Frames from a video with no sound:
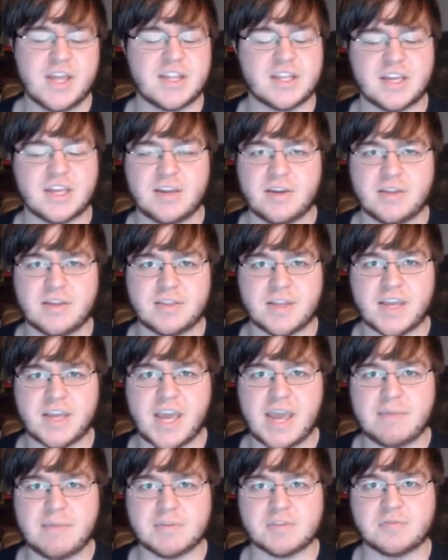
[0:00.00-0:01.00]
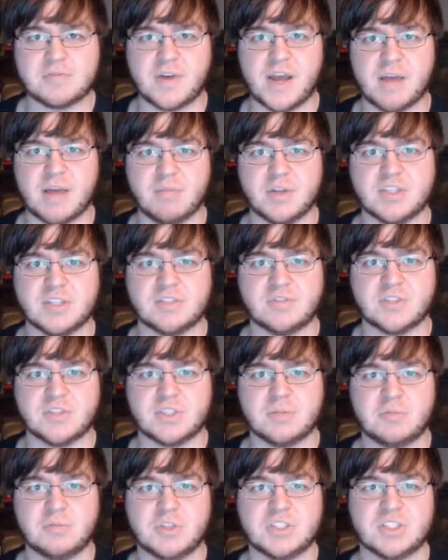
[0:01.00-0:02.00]
The the game is fine, but for
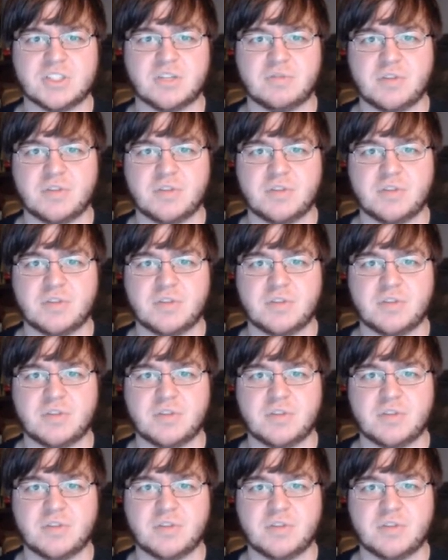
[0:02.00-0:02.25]
some reason the